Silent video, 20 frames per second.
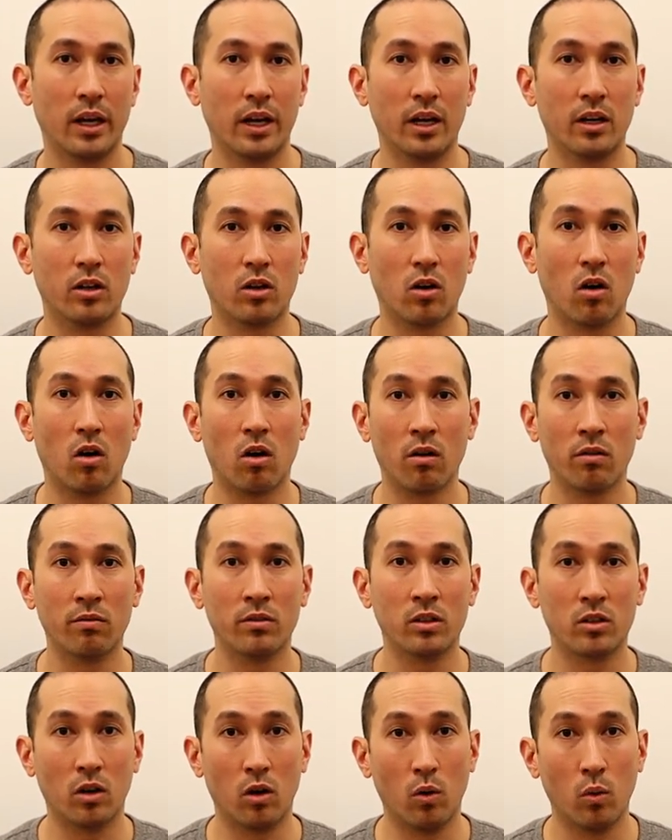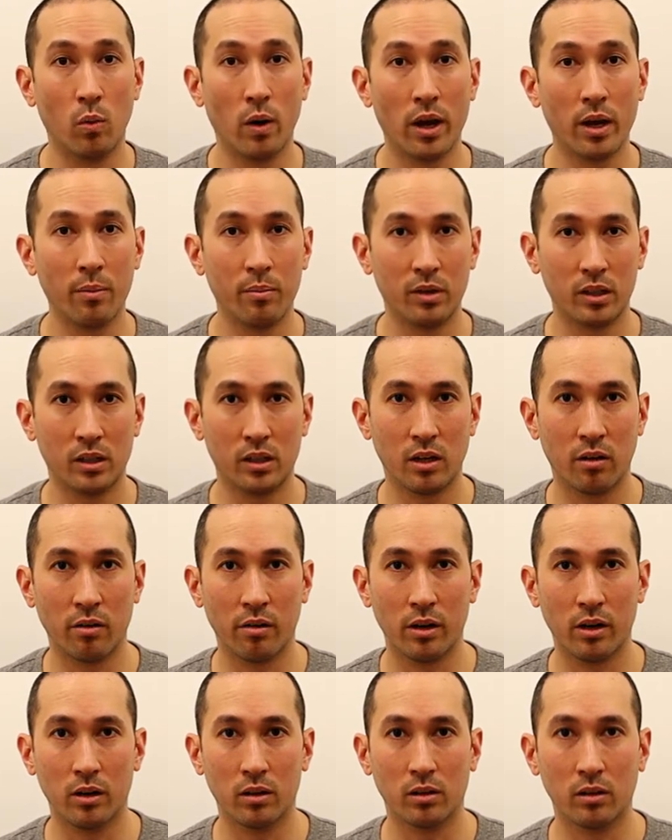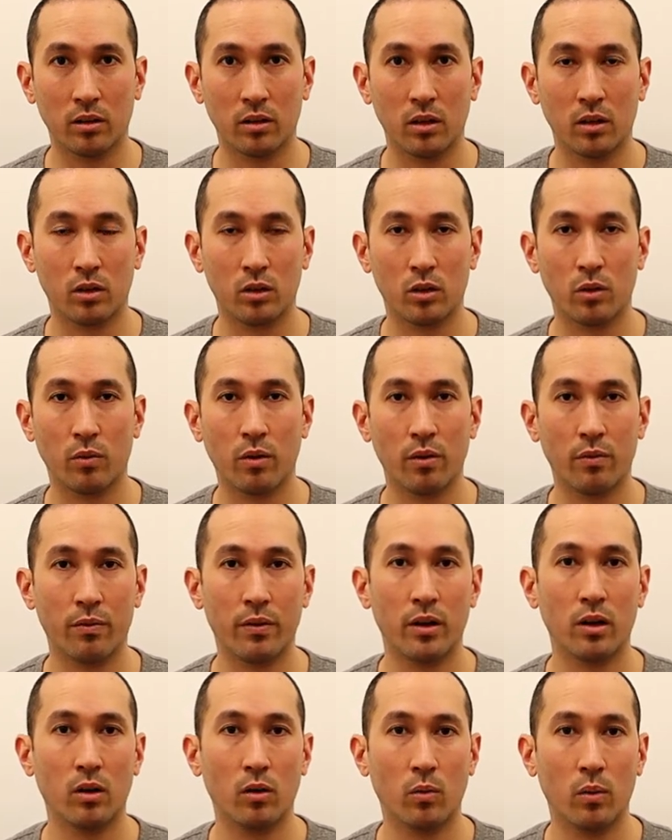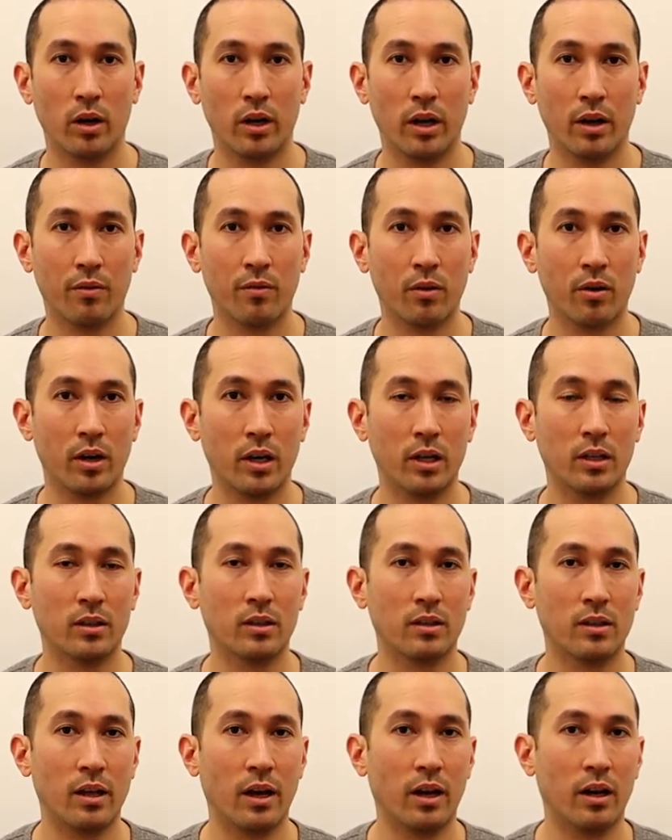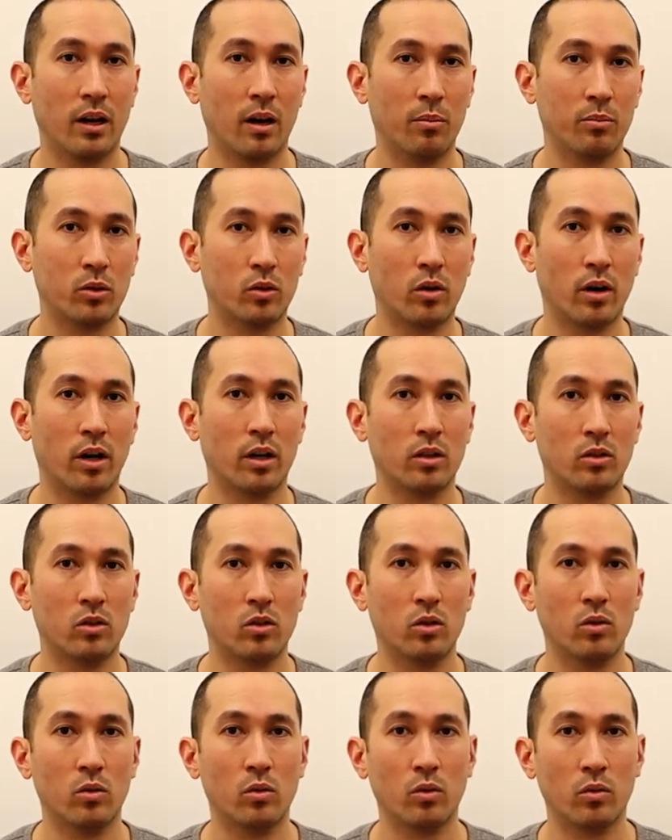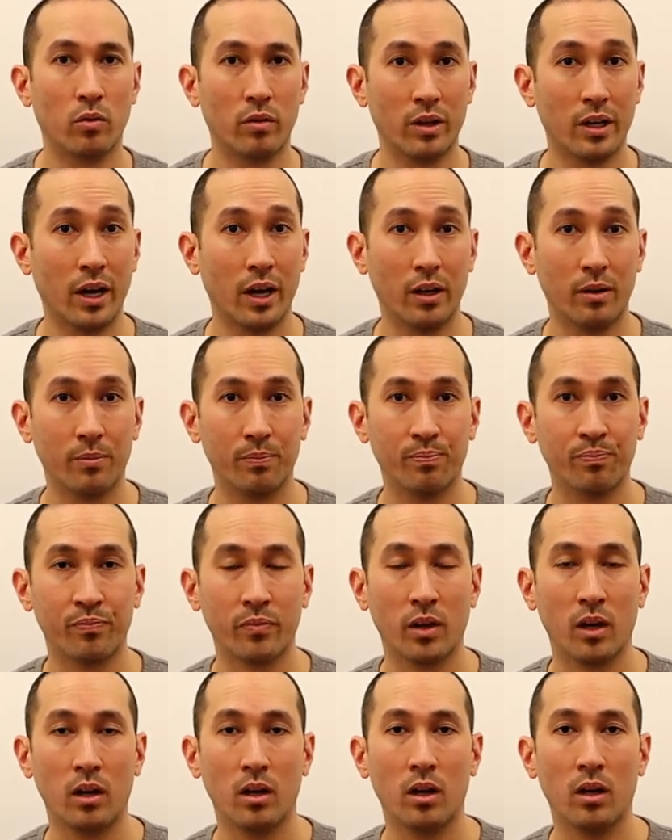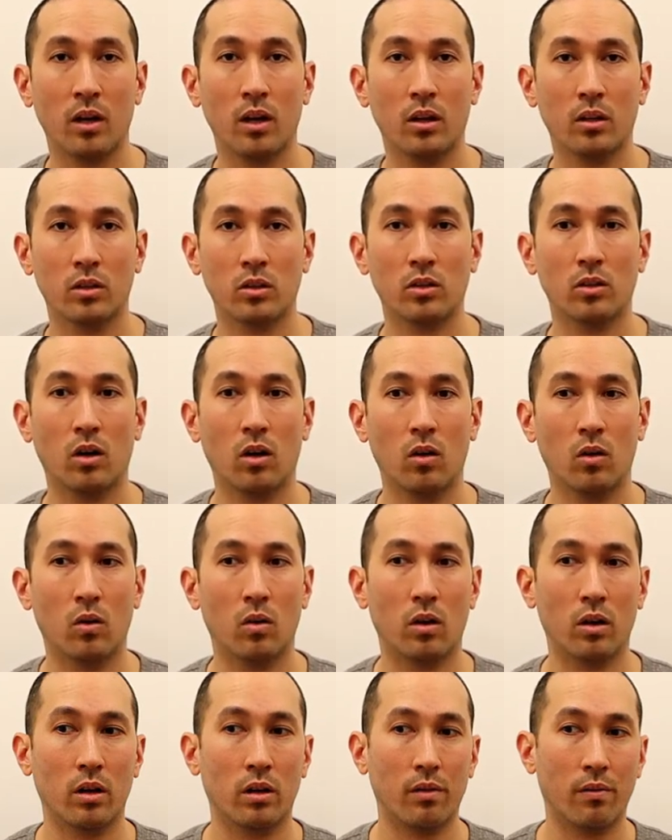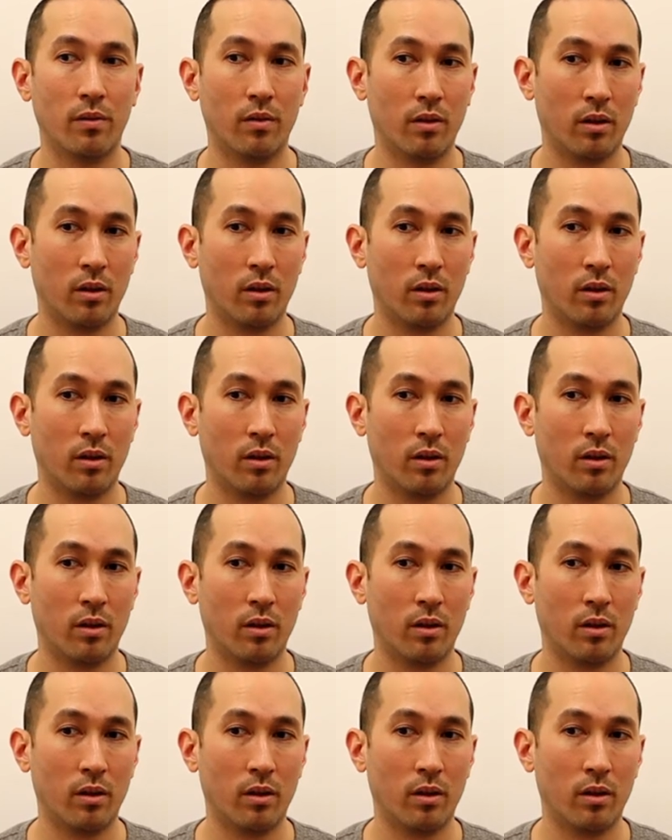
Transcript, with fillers: it carves away material to reveal whatever it is that I'm trying to create. So